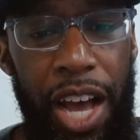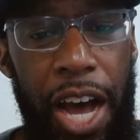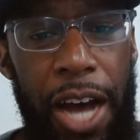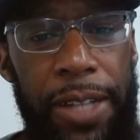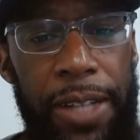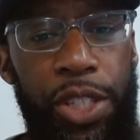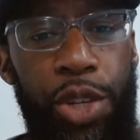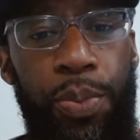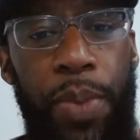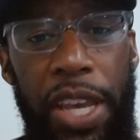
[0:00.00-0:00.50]

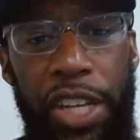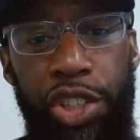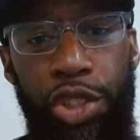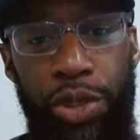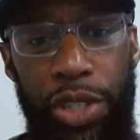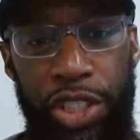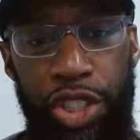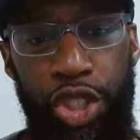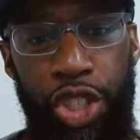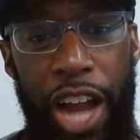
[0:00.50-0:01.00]
to make sure
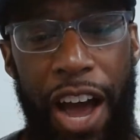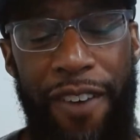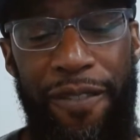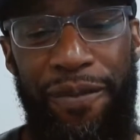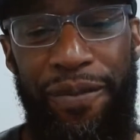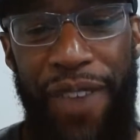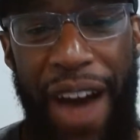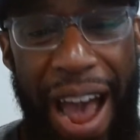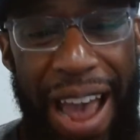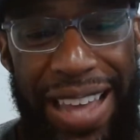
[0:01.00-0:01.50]
that you're not
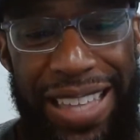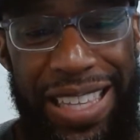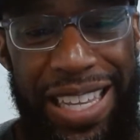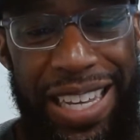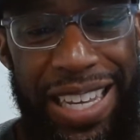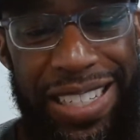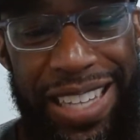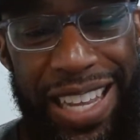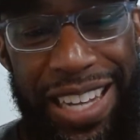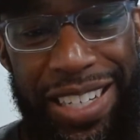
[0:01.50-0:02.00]

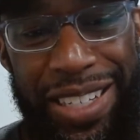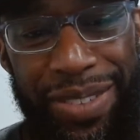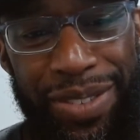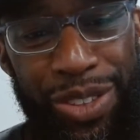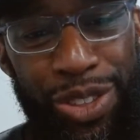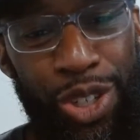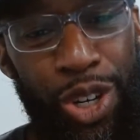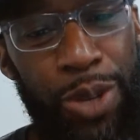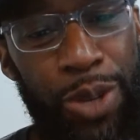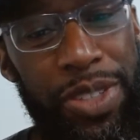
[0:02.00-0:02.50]
violating any of the
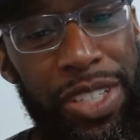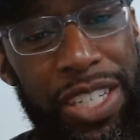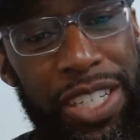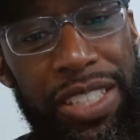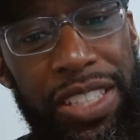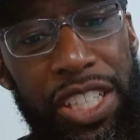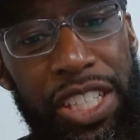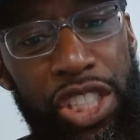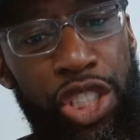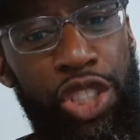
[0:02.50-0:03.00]
terms and
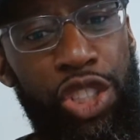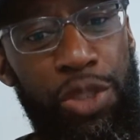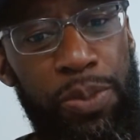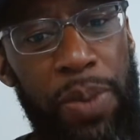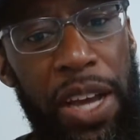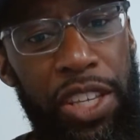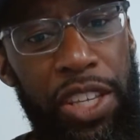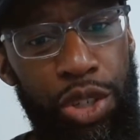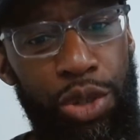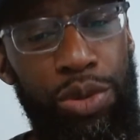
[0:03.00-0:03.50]
conditions
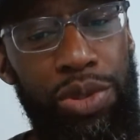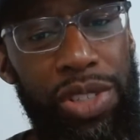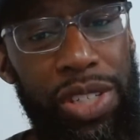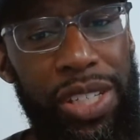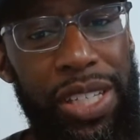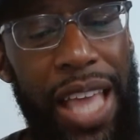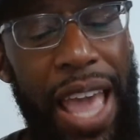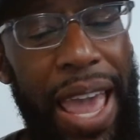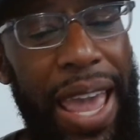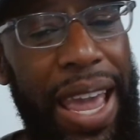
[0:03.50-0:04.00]
by
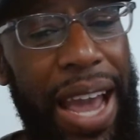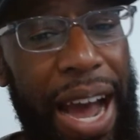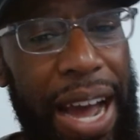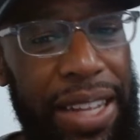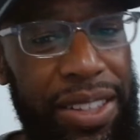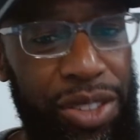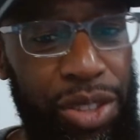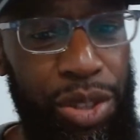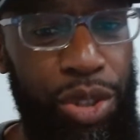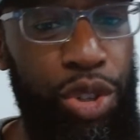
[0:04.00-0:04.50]
using AI
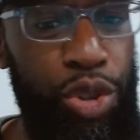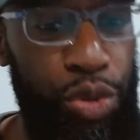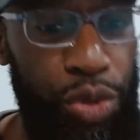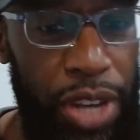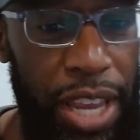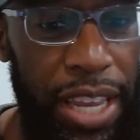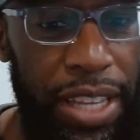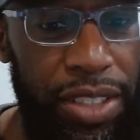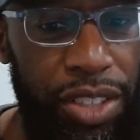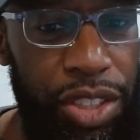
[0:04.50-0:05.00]
to
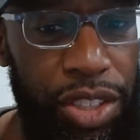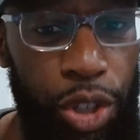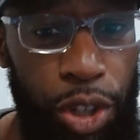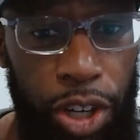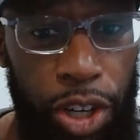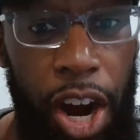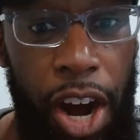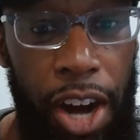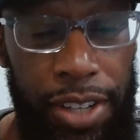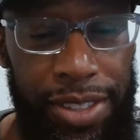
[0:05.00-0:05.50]
create your
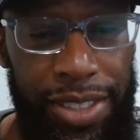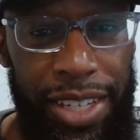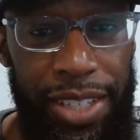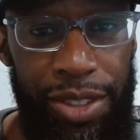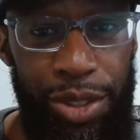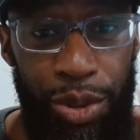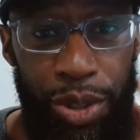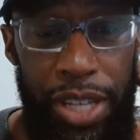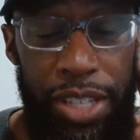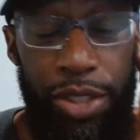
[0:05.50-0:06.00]

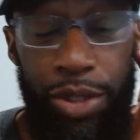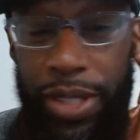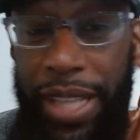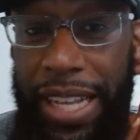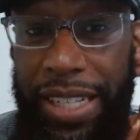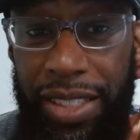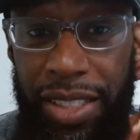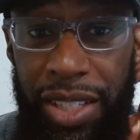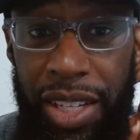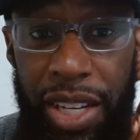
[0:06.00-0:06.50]
content. Okay, so
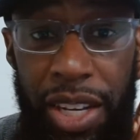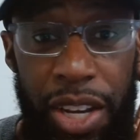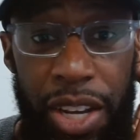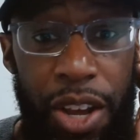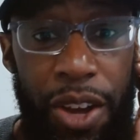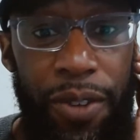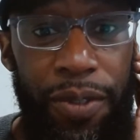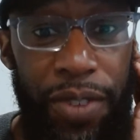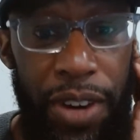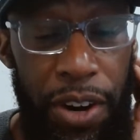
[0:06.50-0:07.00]
that's
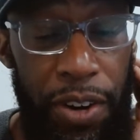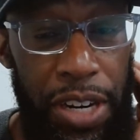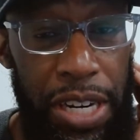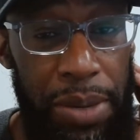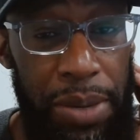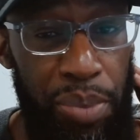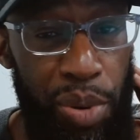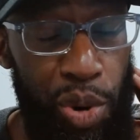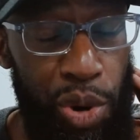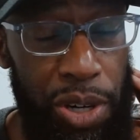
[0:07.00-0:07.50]
very
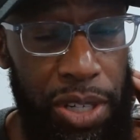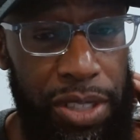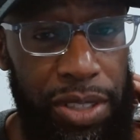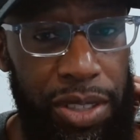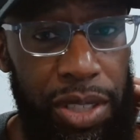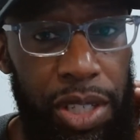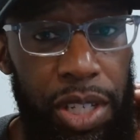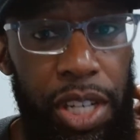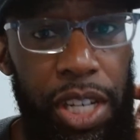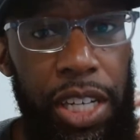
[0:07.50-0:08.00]

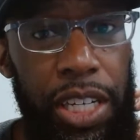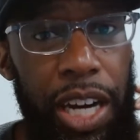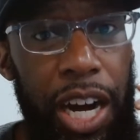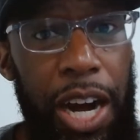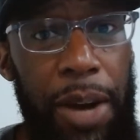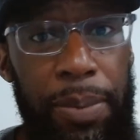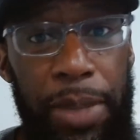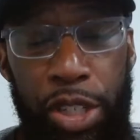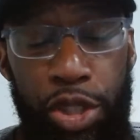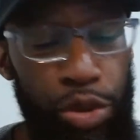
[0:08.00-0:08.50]
important,
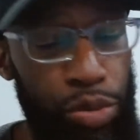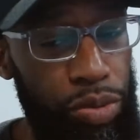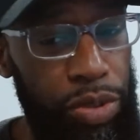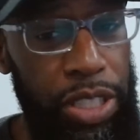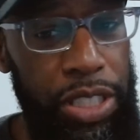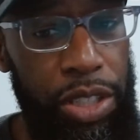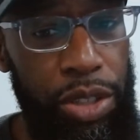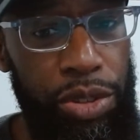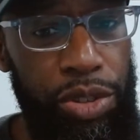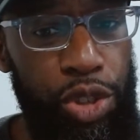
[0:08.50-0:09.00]
that you
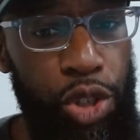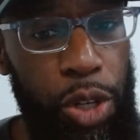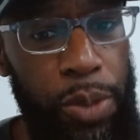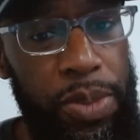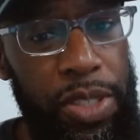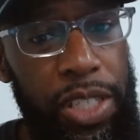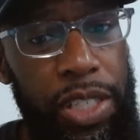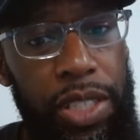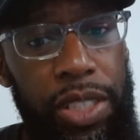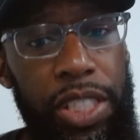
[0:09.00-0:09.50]
read those
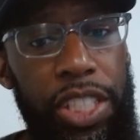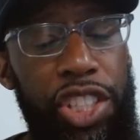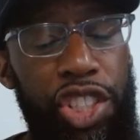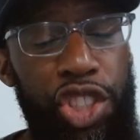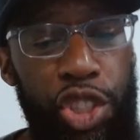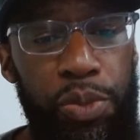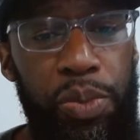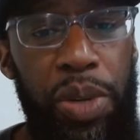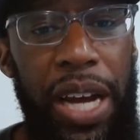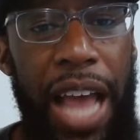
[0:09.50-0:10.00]
terms and
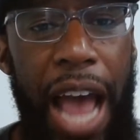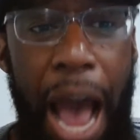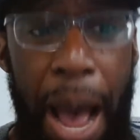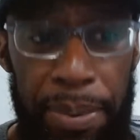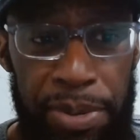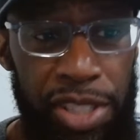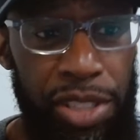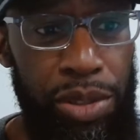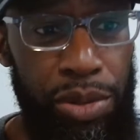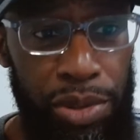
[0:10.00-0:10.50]
conditions. But
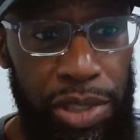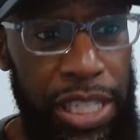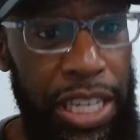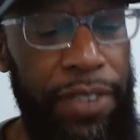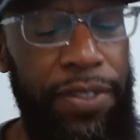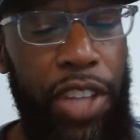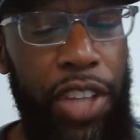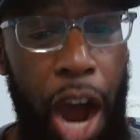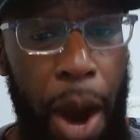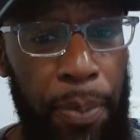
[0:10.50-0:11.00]

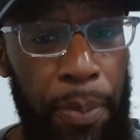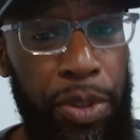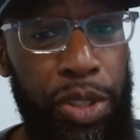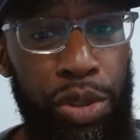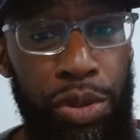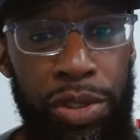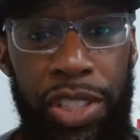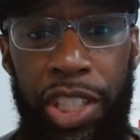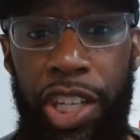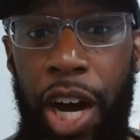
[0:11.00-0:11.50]
absolutely, if the
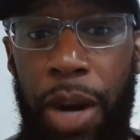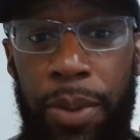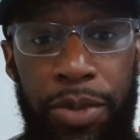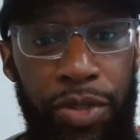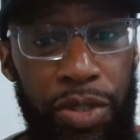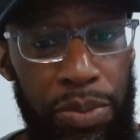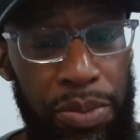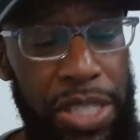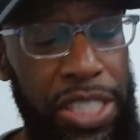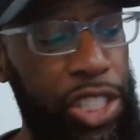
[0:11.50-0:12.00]
opportunity comes
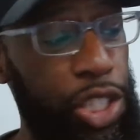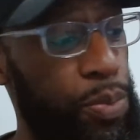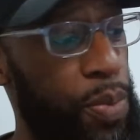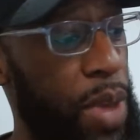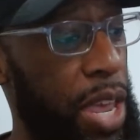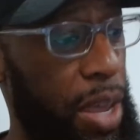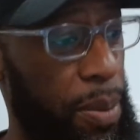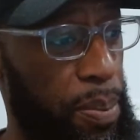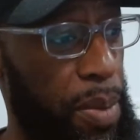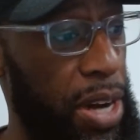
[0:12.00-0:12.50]
for me to
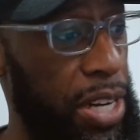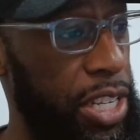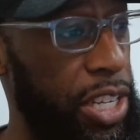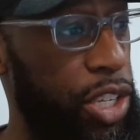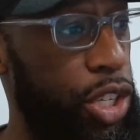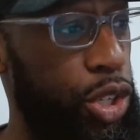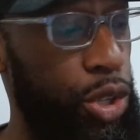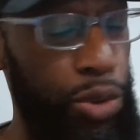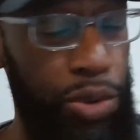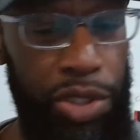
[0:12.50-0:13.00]
make money
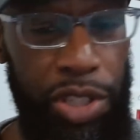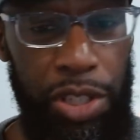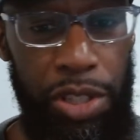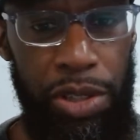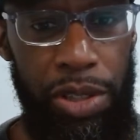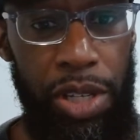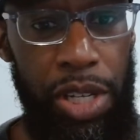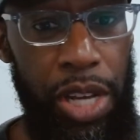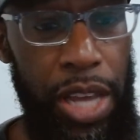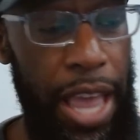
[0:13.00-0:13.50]

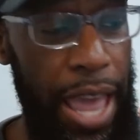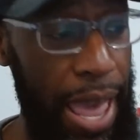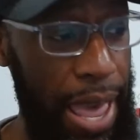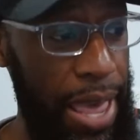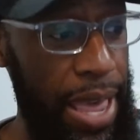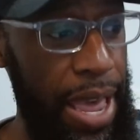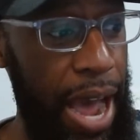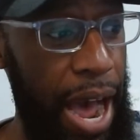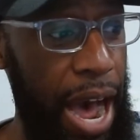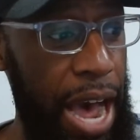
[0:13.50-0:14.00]
using
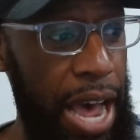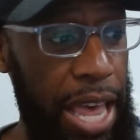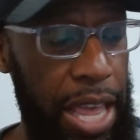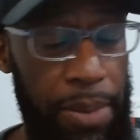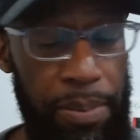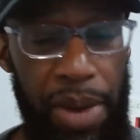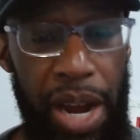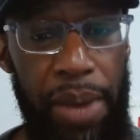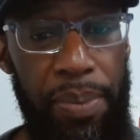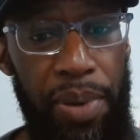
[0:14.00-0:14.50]
AI
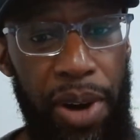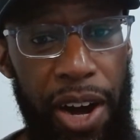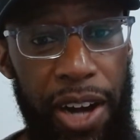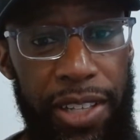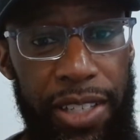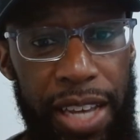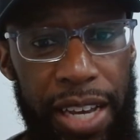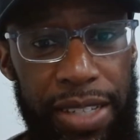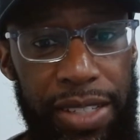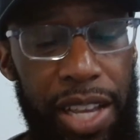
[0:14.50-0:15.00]
and my
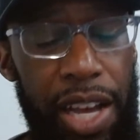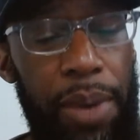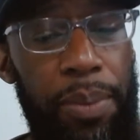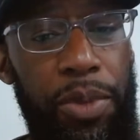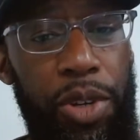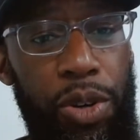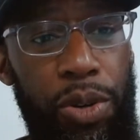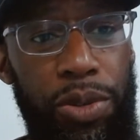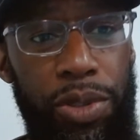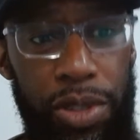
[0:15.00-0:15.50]
podcast, I'm
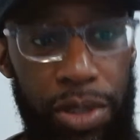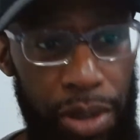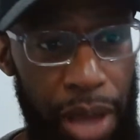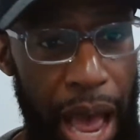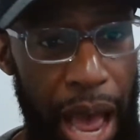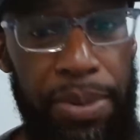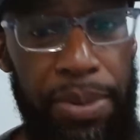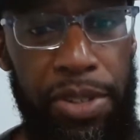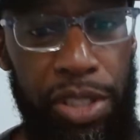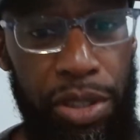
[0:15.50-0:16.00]
going to
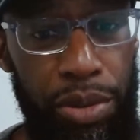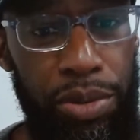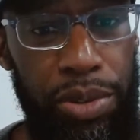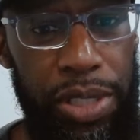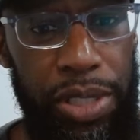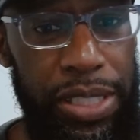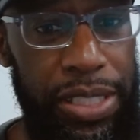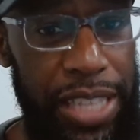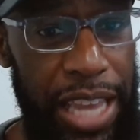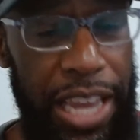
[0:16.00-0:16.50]

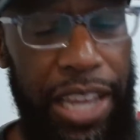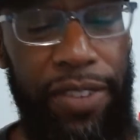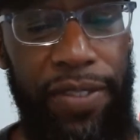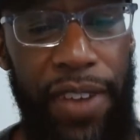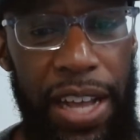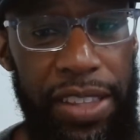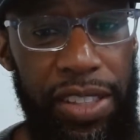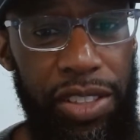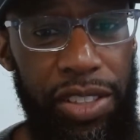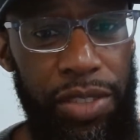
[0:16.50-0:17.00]
absolutely take
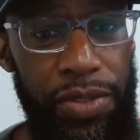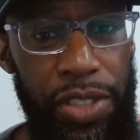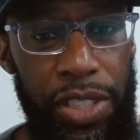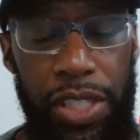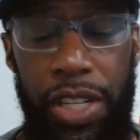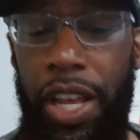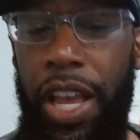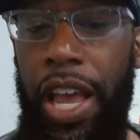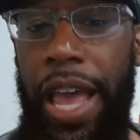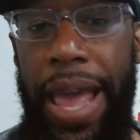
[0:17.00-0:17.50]
advantage of it.
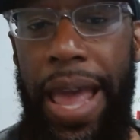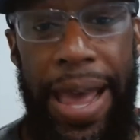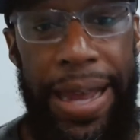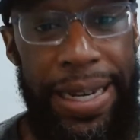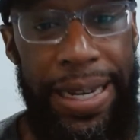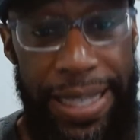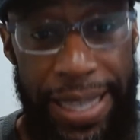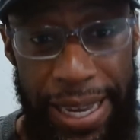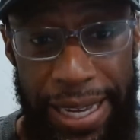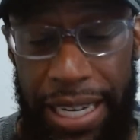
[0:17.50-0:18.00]
And
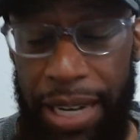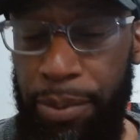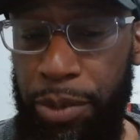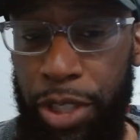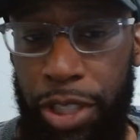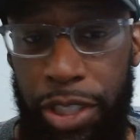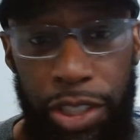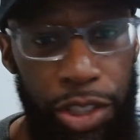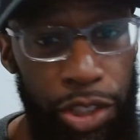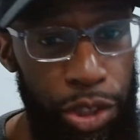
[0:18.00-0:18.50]
again, I'm
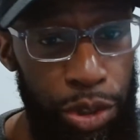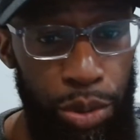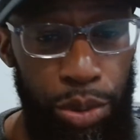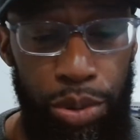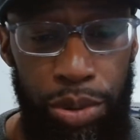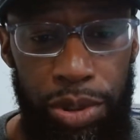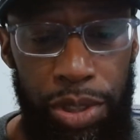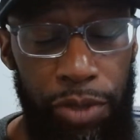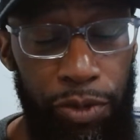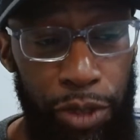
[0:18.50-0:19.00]
going
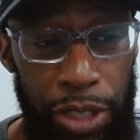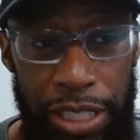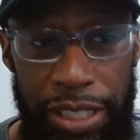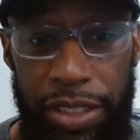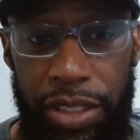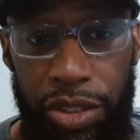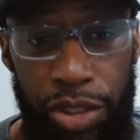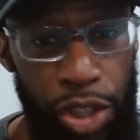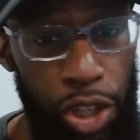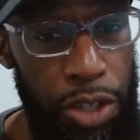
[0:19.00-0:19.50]
to read
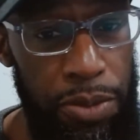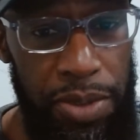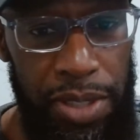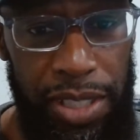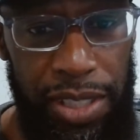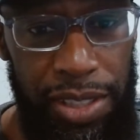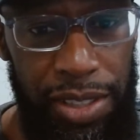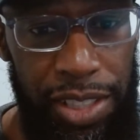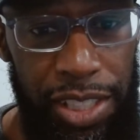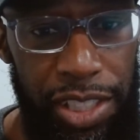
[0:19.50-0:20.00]
the terms
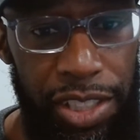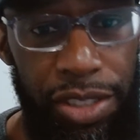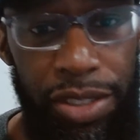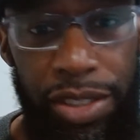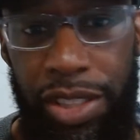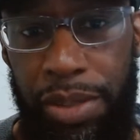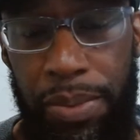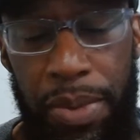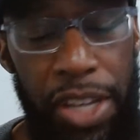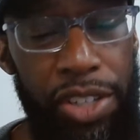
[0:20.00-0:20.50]
and conditions
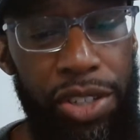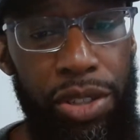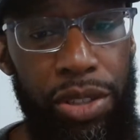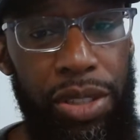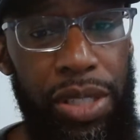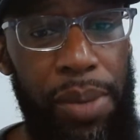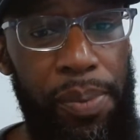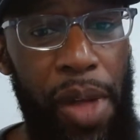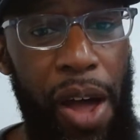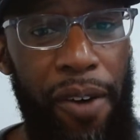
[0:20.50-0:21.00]
to make sure
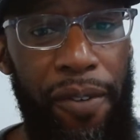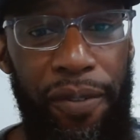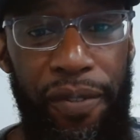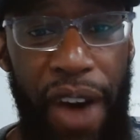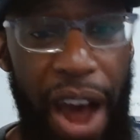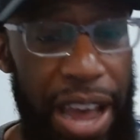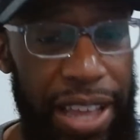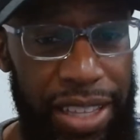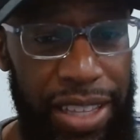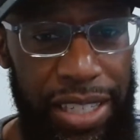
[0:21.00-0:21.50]
that I'm not
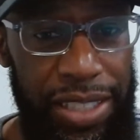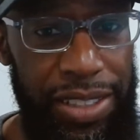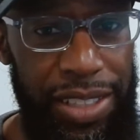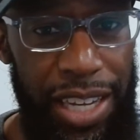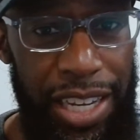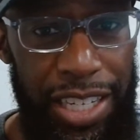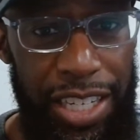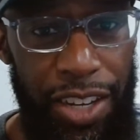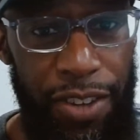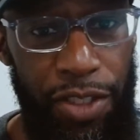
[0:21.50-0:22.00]
violating
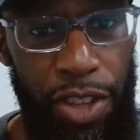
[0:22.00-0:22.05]
any of